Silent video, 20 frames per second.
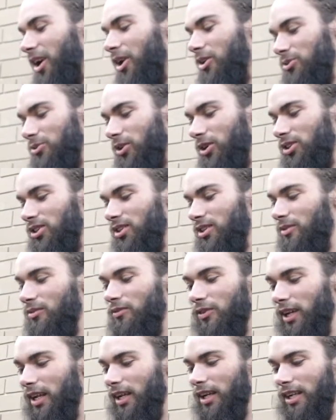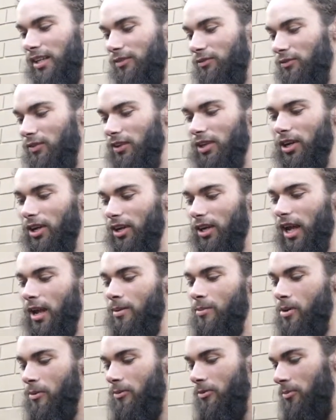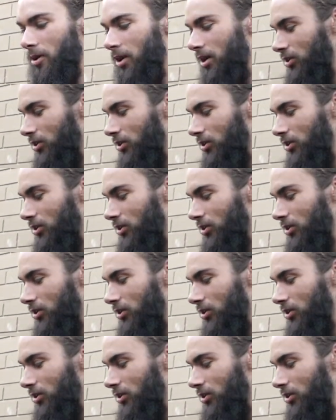was watching a video came off of my